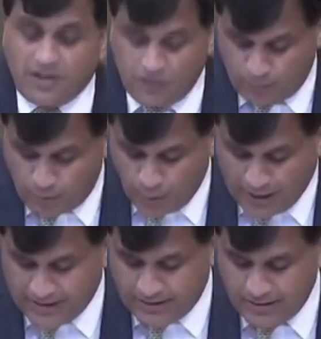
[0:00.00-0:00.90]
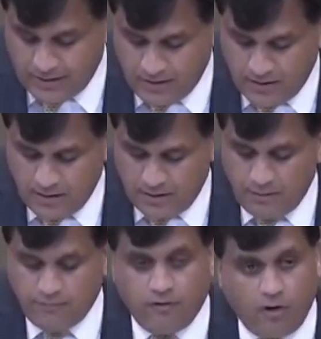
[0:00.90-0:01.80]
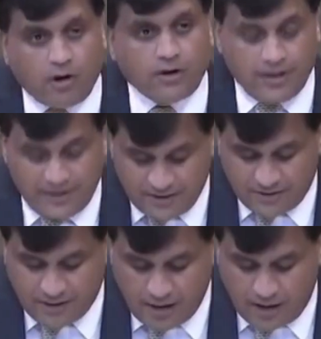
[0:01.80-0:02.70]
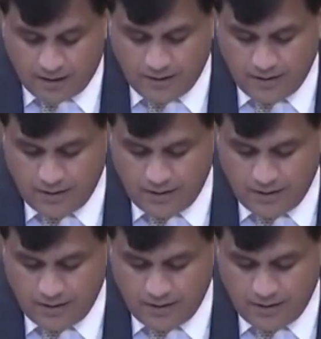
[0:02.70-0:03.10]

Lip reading: is provided for in this regard,